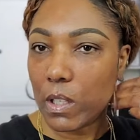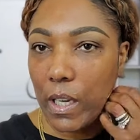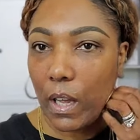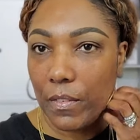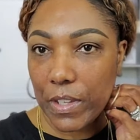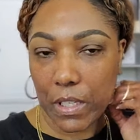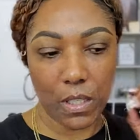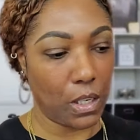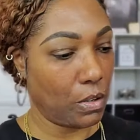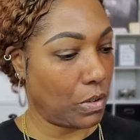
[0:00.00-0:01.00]
Take off
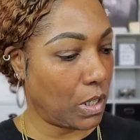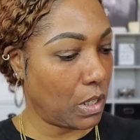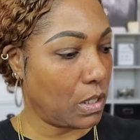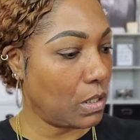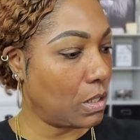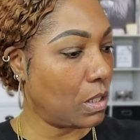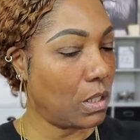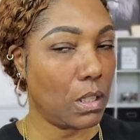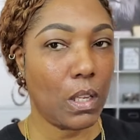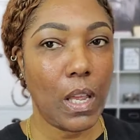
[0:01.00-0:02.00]
these earrings.
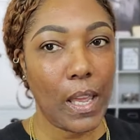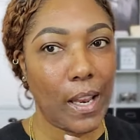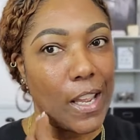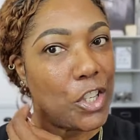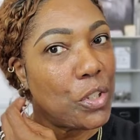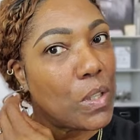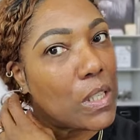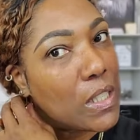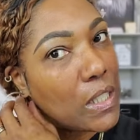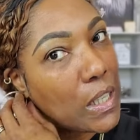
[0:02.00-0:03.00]
And as you
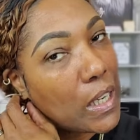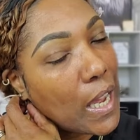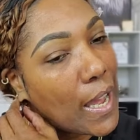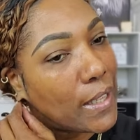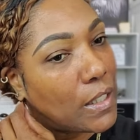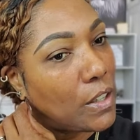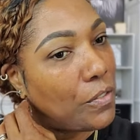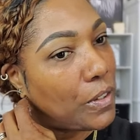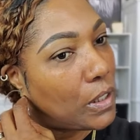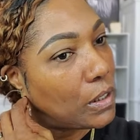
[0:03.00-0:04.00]
can see, I
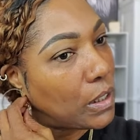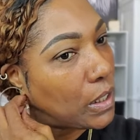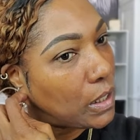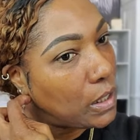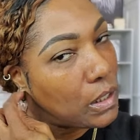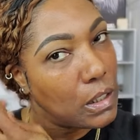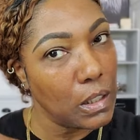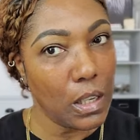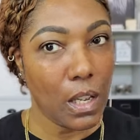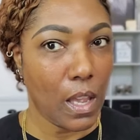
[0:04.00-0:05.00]
definitely
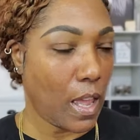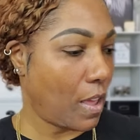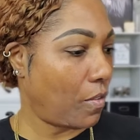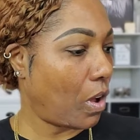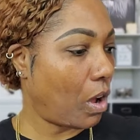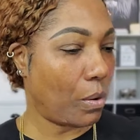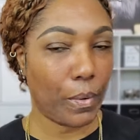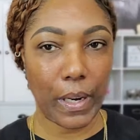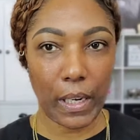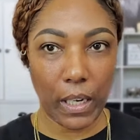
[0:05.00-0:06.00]
have
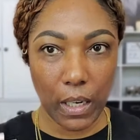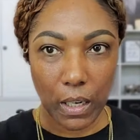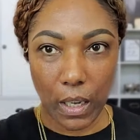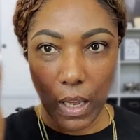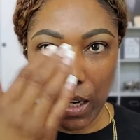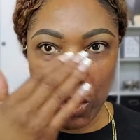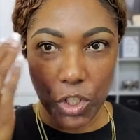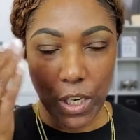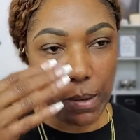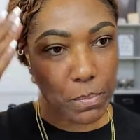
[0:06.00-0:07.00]
already kind of
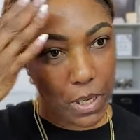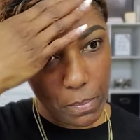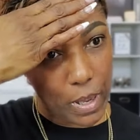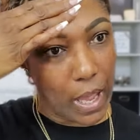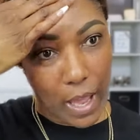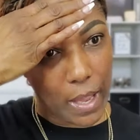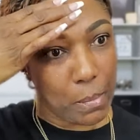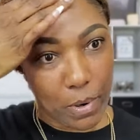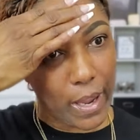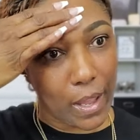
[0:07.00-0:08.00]
shaped up my
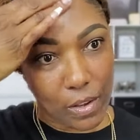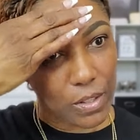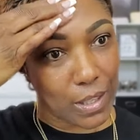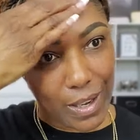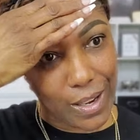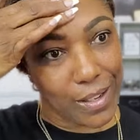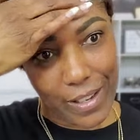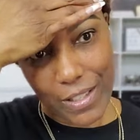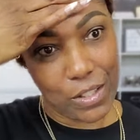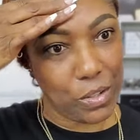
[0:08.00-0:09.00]
eyebrows. I kind of
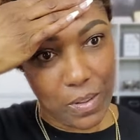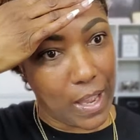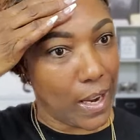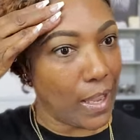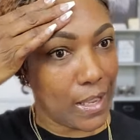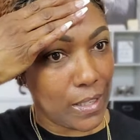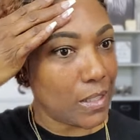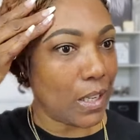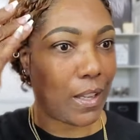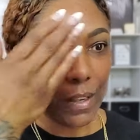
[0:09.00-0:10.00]
like to do that ahead
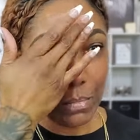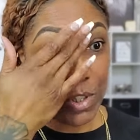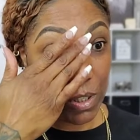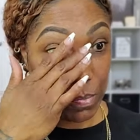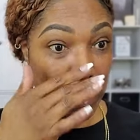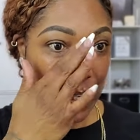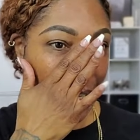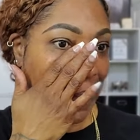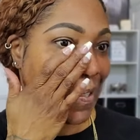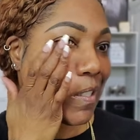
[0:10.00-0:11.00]
of time just
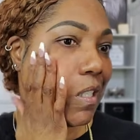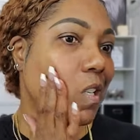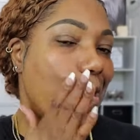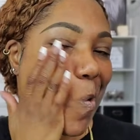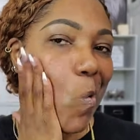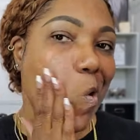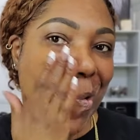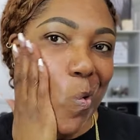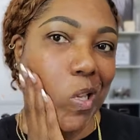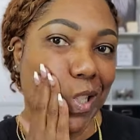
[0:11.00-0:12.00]
because
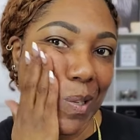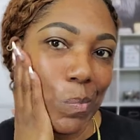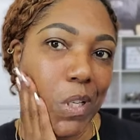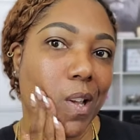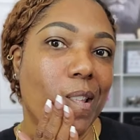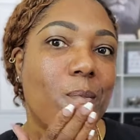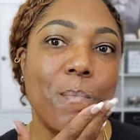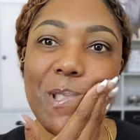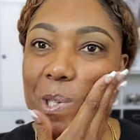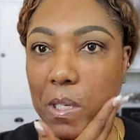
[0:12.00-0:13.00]

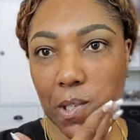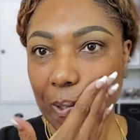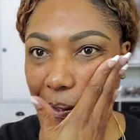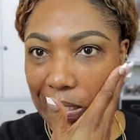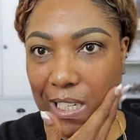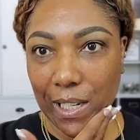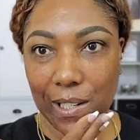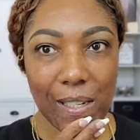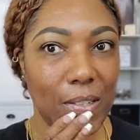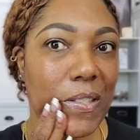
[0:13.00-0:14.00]
sometimes it's
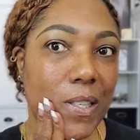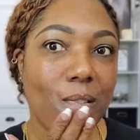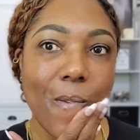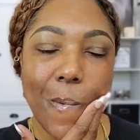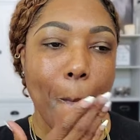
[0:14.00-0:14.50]
tedious